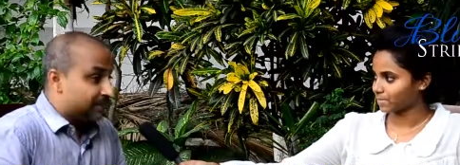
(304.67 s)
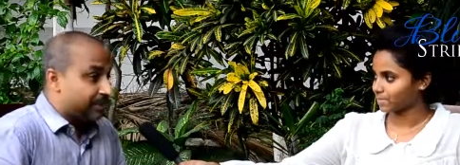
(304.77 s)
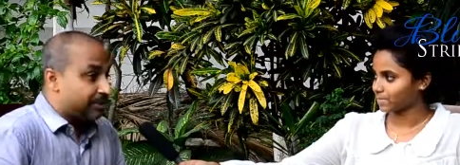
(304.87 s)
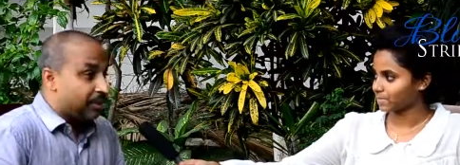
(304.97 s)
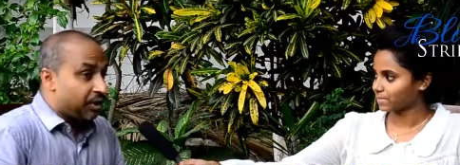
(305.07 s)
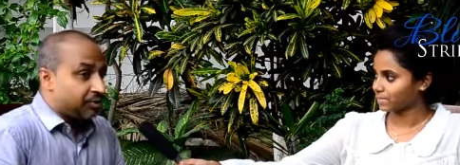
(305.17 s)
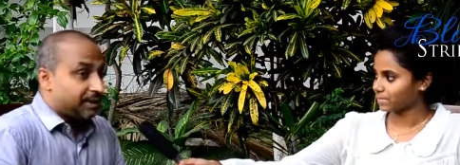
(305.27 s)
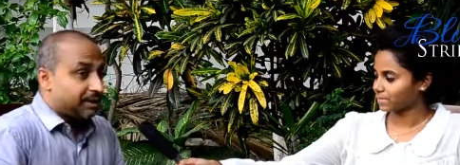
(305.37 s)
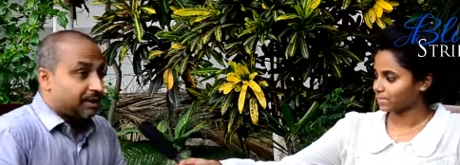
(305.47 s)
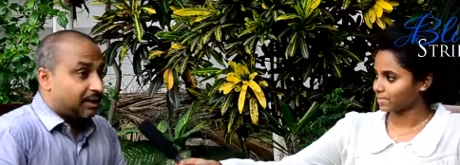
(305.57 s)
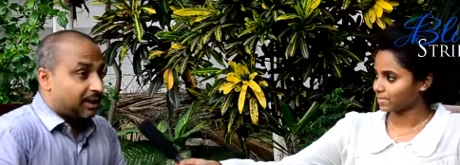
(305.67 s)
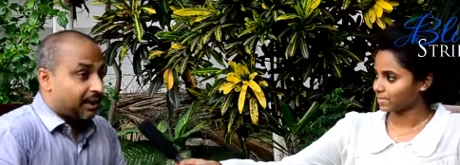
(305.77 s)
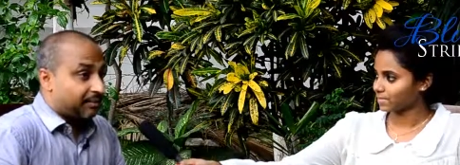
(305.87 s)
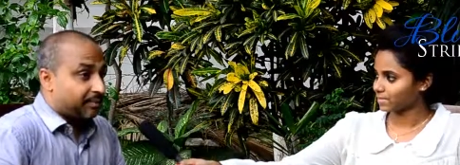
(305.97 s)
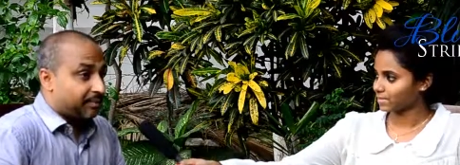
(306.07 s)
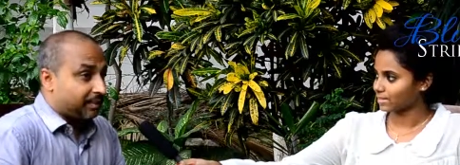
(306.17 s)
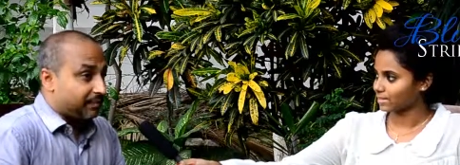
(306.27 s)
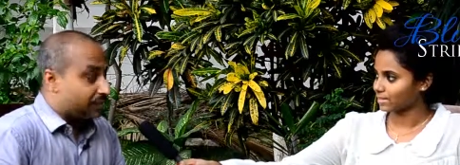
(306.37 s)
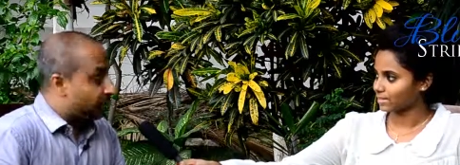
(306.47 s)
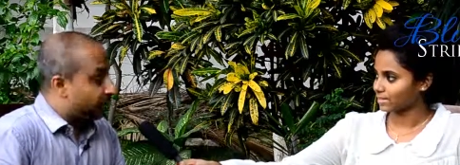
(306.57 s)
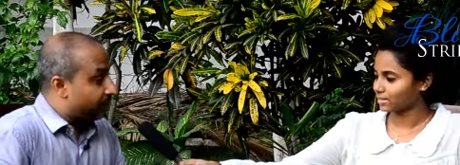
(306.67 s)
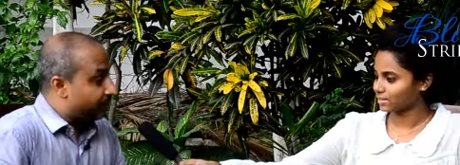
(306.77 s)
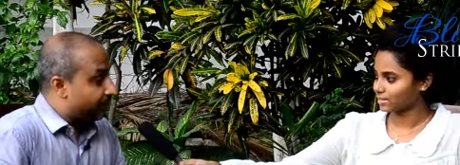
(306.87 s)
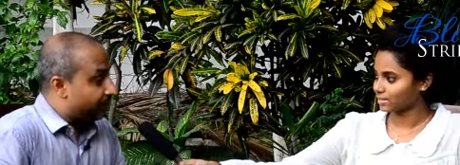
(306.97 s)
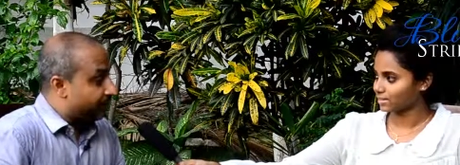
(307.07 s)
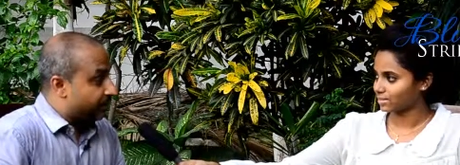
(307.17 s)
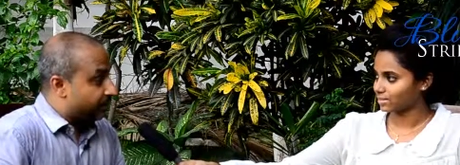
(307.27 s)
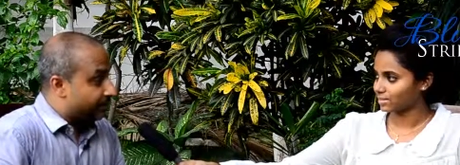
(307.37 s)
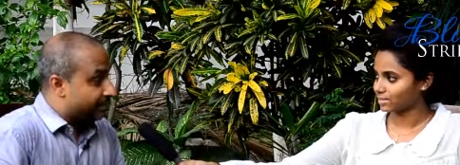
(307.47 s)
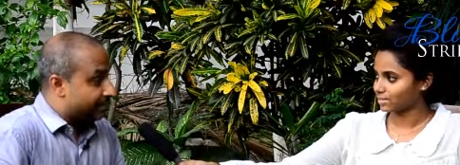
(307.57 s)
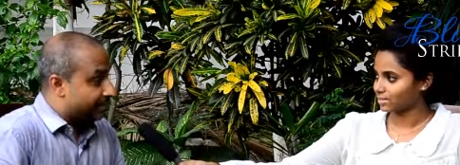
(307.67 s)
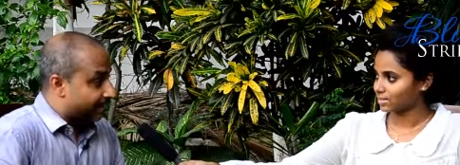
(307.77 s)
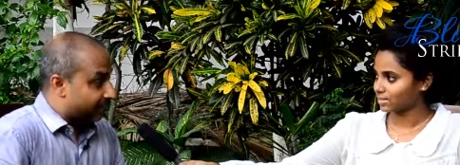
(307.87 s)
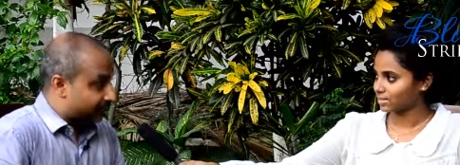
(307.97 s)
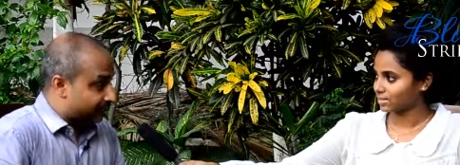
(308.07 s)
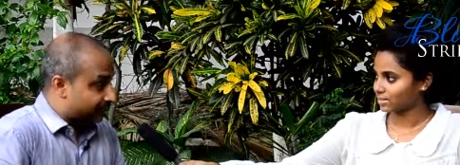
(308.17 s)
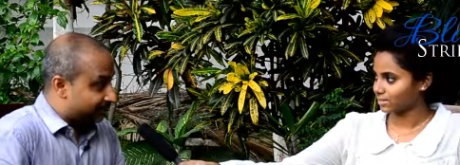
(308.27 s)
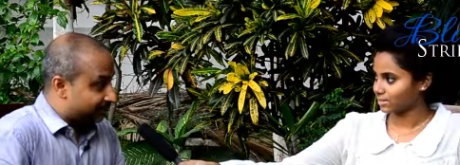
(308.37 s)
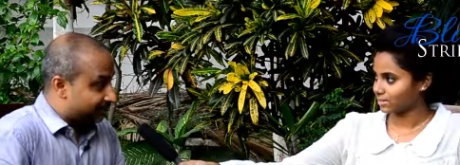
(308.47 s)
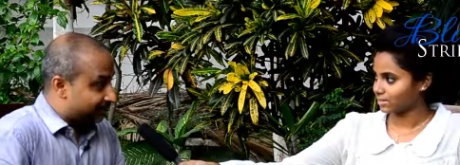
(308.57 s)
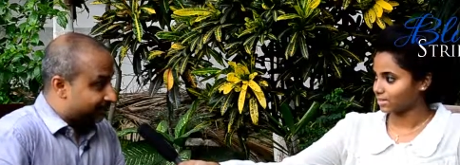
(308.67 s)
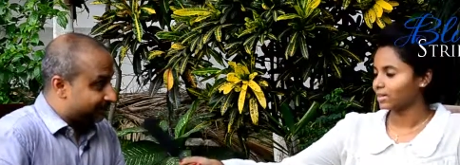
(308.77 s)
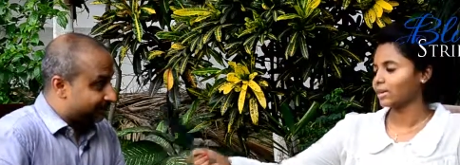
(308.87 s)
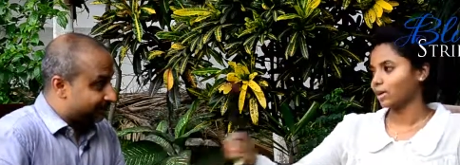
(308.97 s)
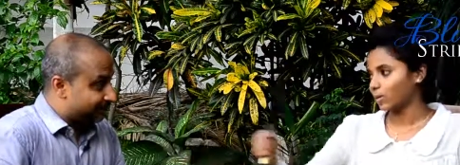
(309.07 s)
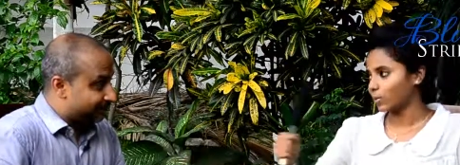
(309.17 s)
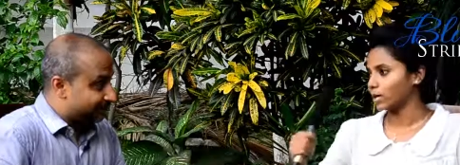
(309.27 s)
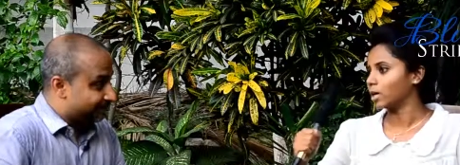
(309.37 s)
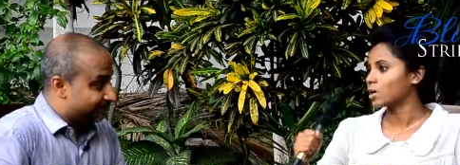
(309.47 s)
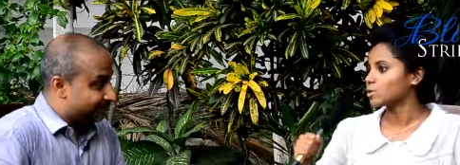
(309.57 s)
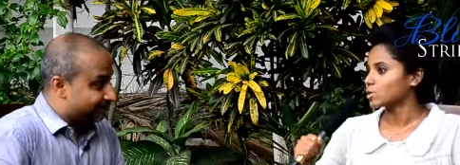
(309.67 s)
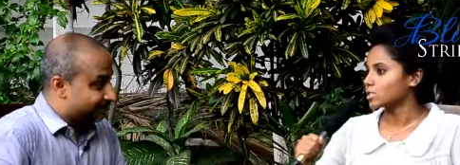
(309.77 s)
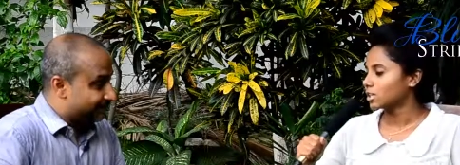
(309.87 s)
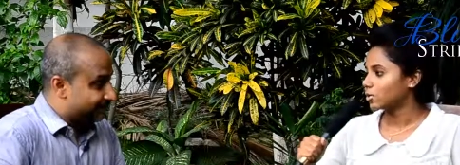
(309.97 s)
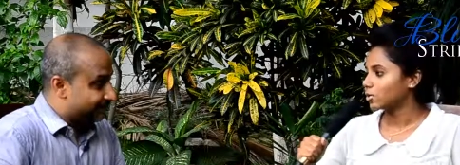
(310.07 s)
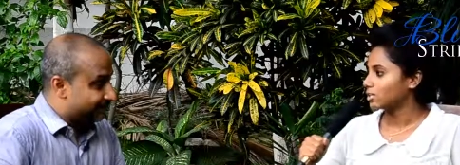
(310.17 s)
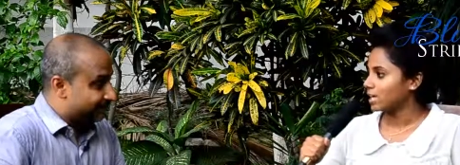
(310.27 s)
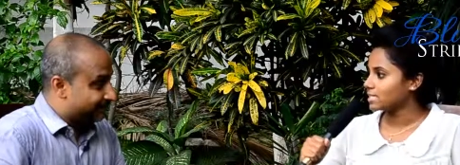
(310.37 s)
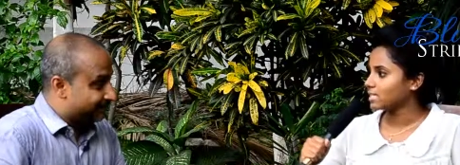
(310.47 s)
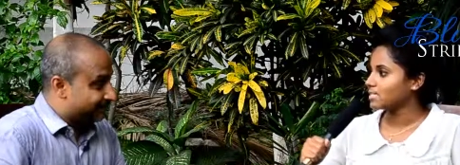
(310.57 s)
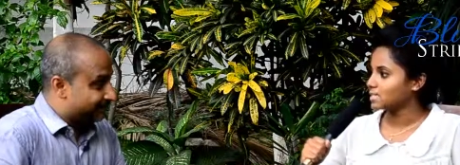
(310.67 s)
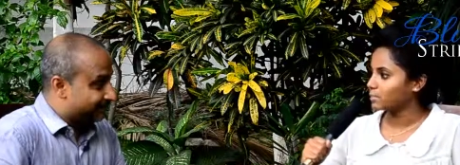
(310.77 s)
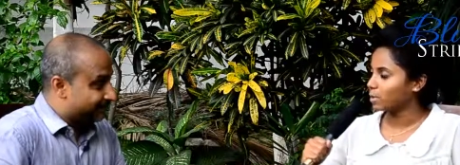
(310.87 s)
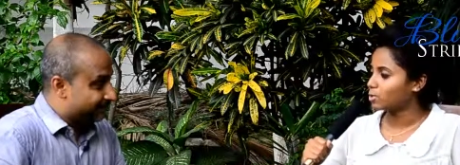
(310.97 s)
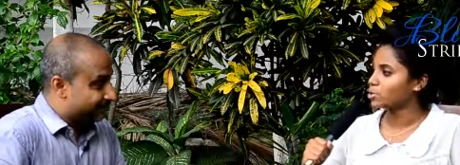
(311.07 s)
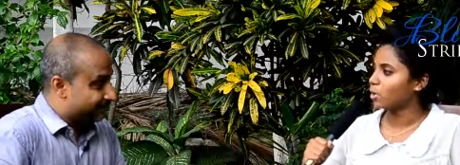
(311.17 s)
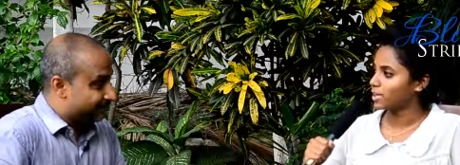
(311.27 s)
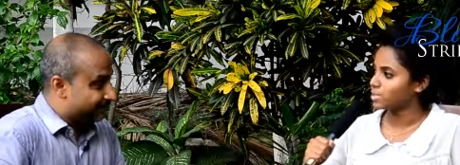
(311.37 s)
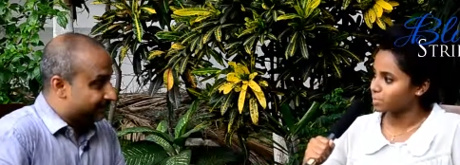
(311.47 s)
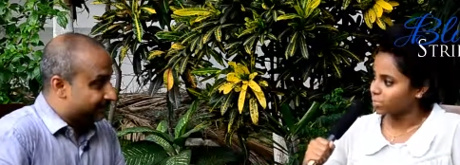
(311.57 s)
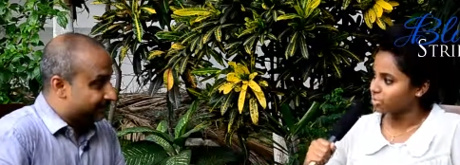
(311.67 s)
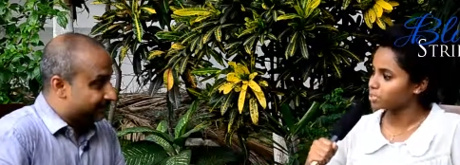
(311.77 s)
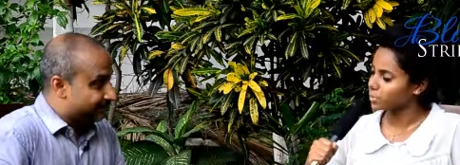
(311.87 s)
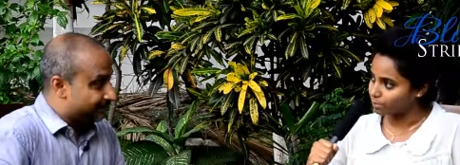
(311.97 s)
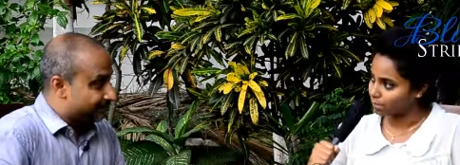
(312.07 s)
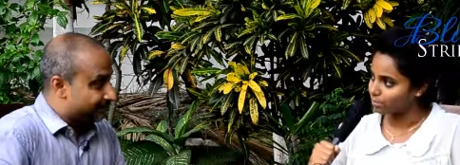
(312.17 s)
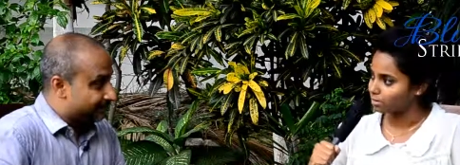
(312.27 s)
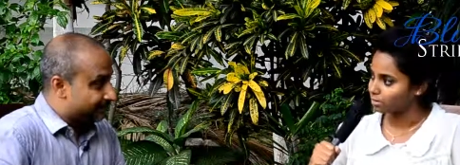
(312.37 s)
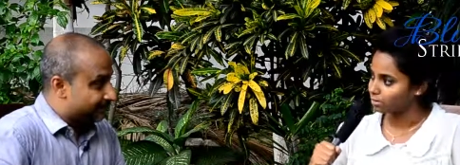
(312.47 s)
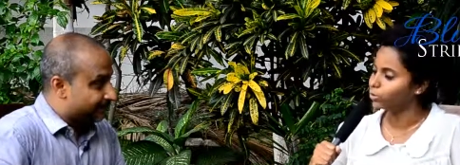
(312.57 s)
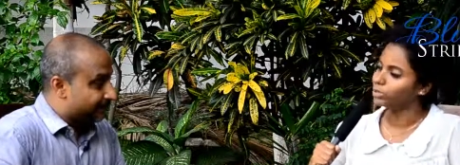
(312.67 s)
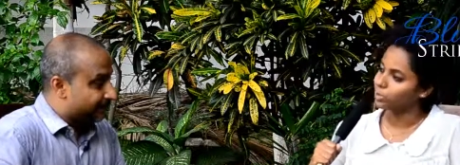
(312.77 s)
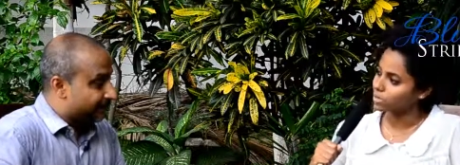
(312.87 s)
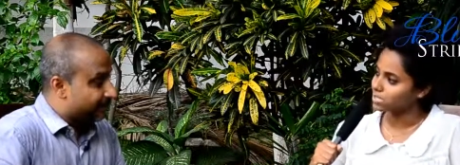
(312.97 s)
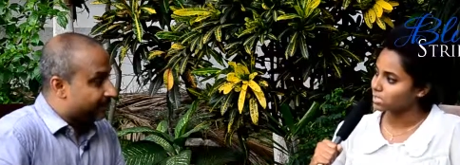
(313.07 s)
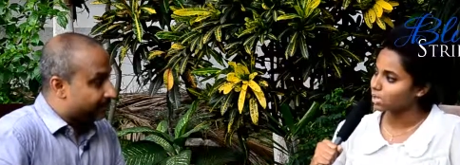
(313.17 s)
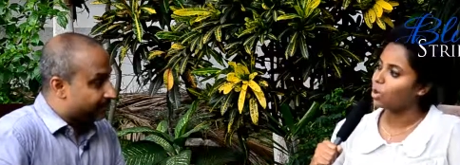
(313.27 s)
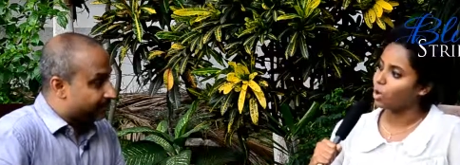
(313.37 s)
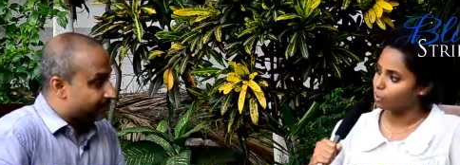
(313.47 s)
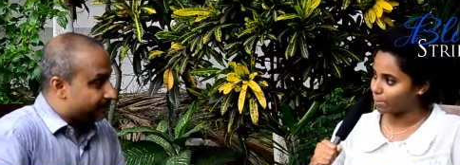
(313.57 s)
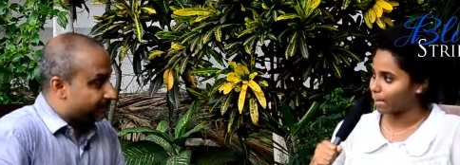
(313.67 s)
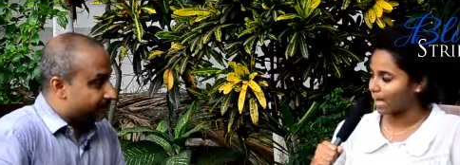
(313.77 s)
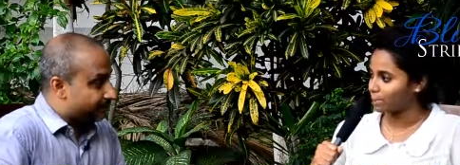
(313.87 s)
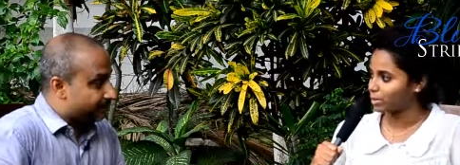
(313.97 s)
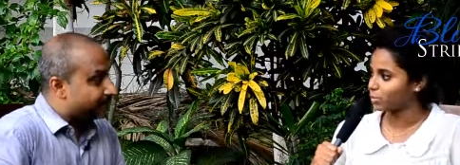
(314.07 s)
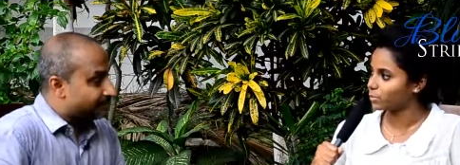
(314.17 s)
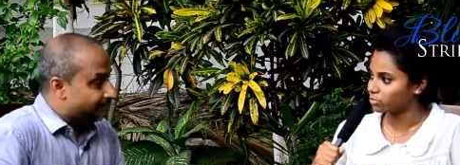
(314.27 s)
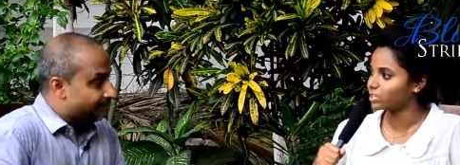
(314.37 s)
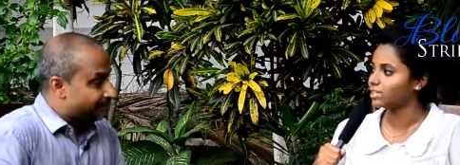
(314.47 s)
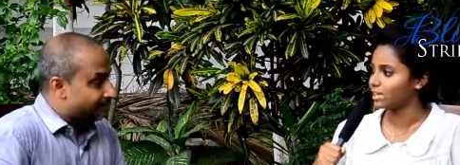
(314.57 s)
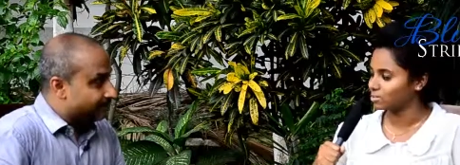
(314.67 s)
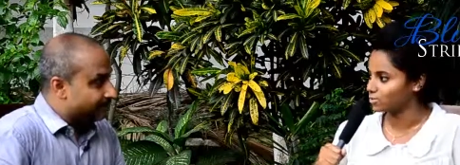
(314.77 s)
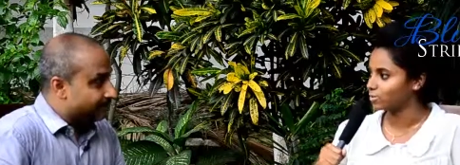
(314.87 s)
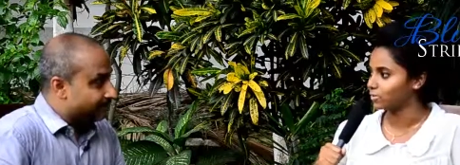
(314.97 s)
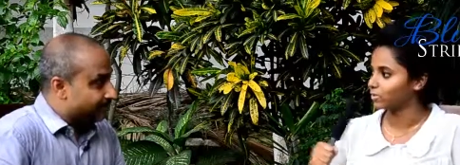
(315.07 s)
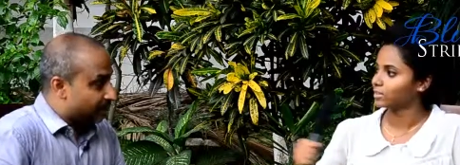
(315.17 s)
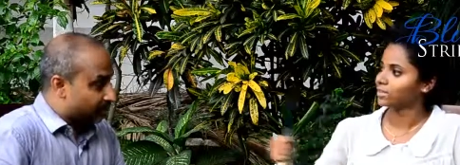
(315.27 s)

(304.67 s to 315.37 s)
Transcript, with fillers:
Speaker 1: So at the moment, I have my photography and filmmaker's hat on.
Speaker 2: Okay. So sir, could you tell us a little about your experience with Mother? Though it goes a long way back, but we would really like to
Speaker 1: know.